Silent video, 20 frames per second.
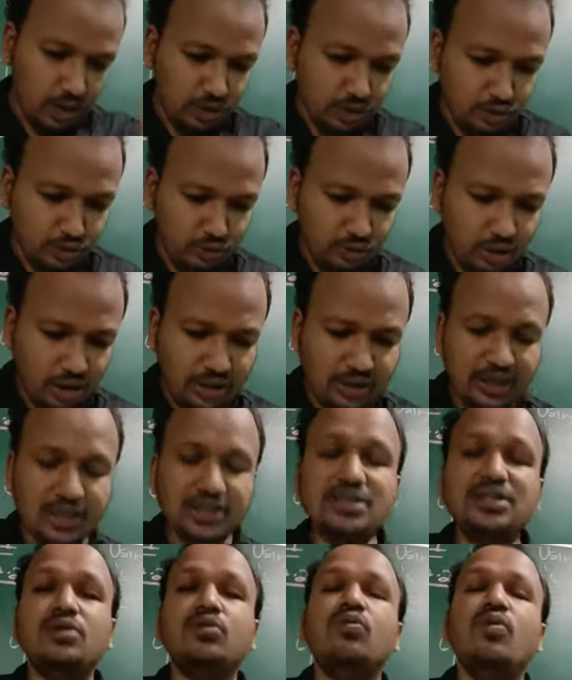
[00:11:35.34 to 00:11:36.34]
Do not touch
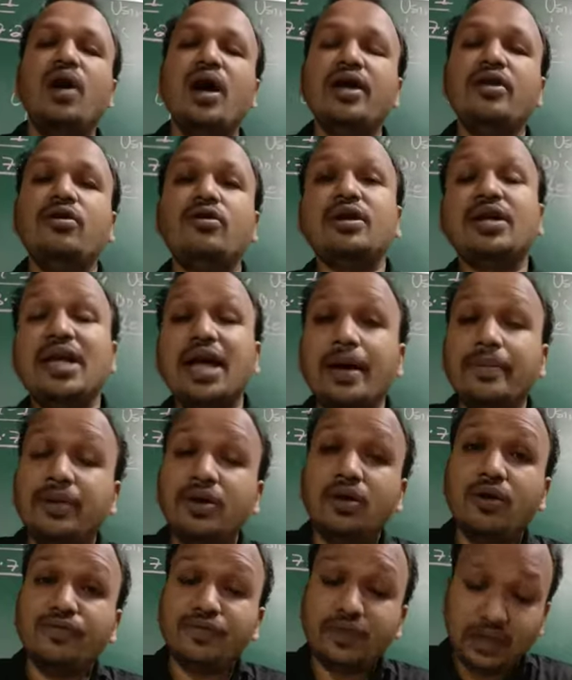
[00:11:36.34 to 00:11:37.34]
the wire or
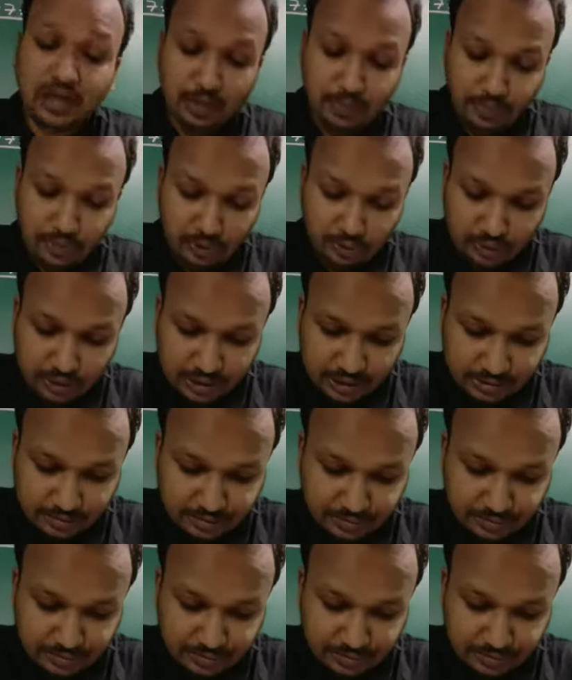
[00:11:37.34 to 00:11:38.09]
cable of the computer